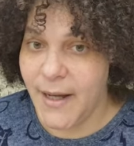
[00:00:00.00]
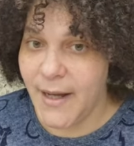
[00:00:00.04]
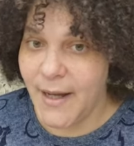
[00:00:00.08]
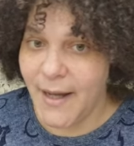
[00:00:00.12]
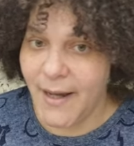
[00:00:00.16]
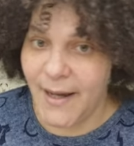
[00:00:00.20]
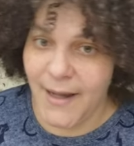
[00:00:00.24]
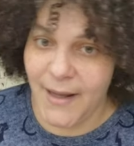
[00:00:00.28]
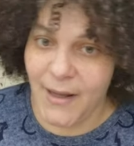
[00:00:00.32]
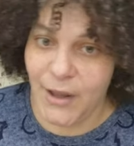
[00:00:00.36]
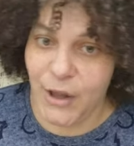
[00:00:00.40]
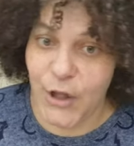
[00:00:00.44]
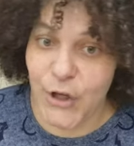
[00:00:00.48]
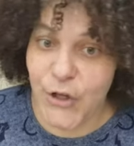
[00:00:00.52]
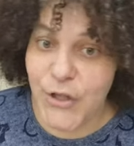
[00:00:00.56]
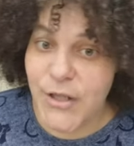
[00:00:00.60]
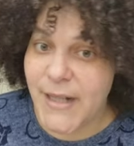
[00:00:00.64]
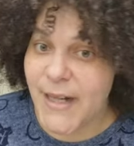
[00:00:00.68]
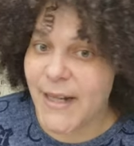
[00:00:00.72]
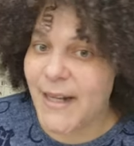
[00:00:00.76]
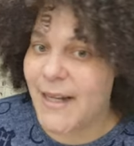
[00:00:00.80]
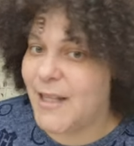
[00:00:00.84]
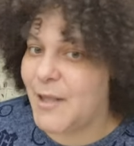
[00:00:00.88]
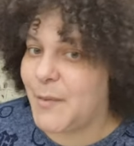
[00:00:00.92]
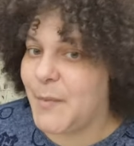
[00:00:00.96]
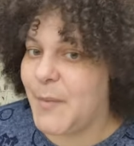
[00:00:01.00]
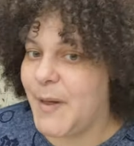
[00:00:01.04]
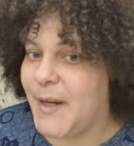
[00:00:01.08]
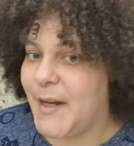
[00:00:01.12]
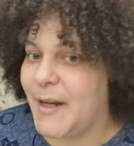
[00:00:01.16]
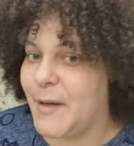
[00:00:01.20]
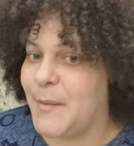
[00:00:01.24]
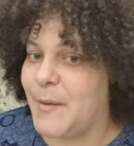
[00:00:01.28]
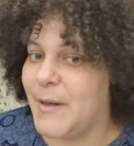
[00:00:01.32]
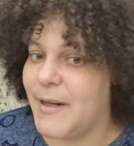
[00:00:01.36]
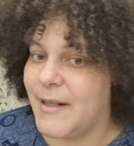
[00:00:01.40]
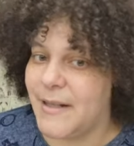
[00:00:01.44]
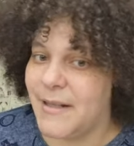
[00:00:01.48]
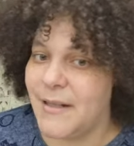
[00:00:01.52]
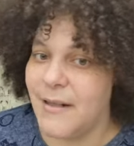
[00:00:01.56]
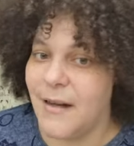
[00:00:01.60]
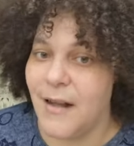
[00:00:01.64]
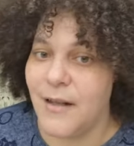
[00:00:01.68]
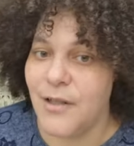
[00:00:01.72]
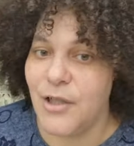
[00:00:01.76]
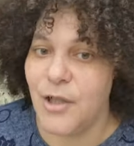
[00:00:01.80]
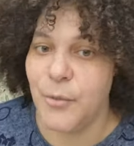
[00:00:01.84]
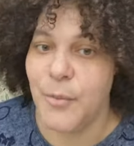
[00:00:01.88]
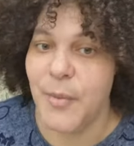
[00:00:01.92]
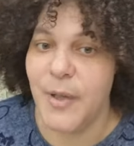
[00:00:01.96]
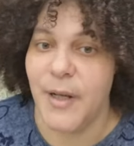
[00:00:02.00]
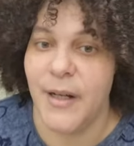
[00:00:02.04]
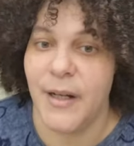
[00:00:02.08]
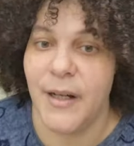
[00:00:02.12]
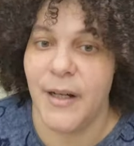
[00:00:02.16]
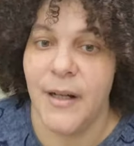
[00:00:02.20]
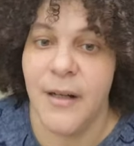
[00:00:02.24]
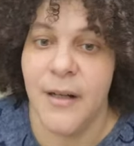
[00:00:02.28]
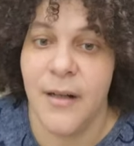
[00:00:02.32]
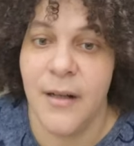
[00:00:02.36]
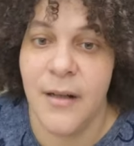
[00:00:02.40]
It looks like it's big, but it's not too big.